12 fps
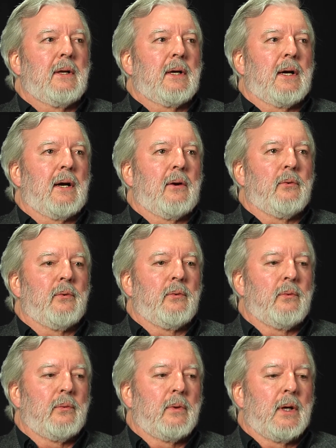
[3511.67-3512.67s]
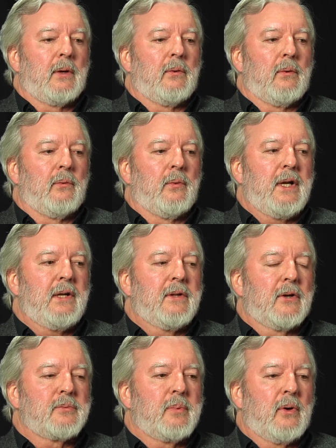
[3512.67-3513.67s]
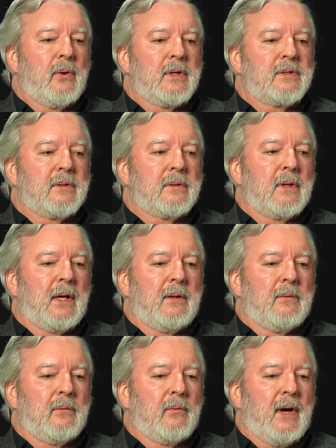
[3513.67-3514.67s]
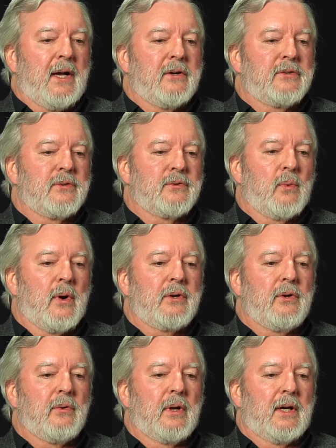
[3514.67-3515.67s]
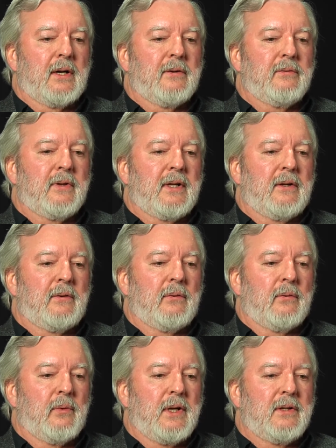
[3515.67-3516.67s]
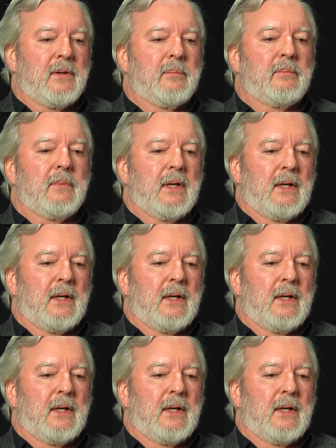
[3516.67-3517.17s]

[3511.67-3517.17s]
Read those poets and writers whose work you love and read them